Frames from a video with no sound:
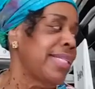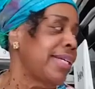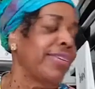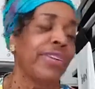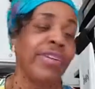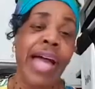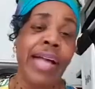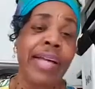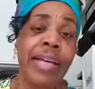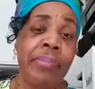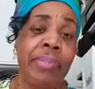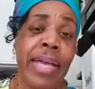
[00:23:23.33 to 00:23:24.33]
girl, I
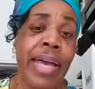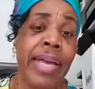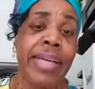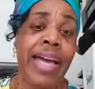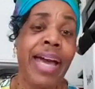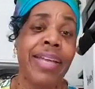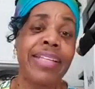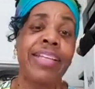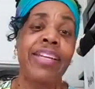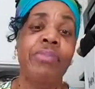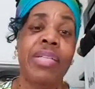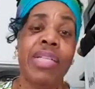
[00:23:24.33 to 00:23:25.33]
can't be hanging out in
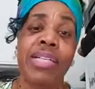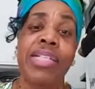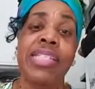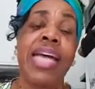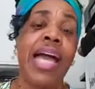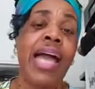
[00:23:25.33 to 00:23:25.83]
here because,